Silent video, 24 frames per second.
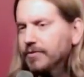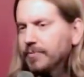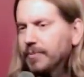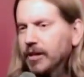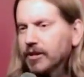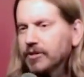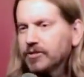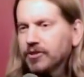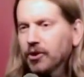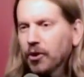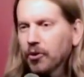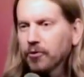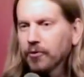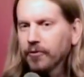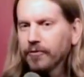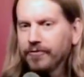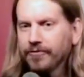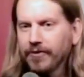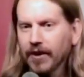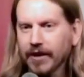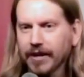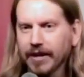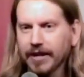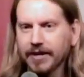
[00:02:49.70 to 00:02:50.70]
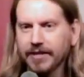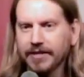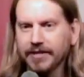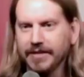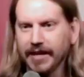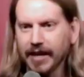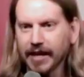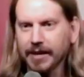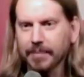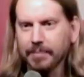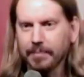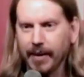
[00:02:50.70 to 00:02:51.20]
Be a total fucking
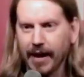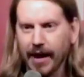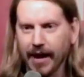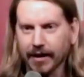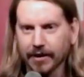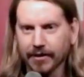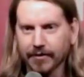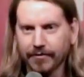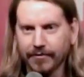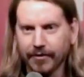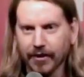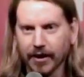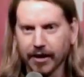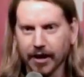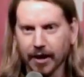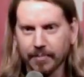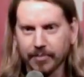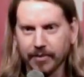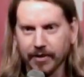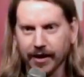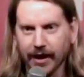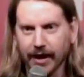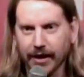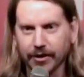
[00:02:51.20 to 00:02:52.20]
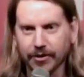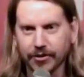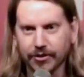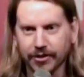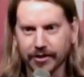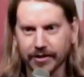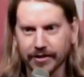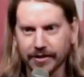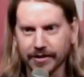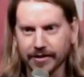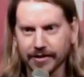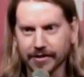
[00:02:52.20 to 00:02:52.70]
dickbag to fuck up the
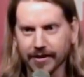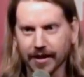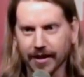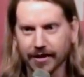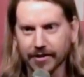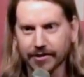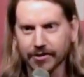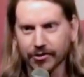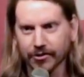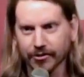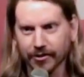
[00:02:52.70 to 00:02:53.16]
energy these guys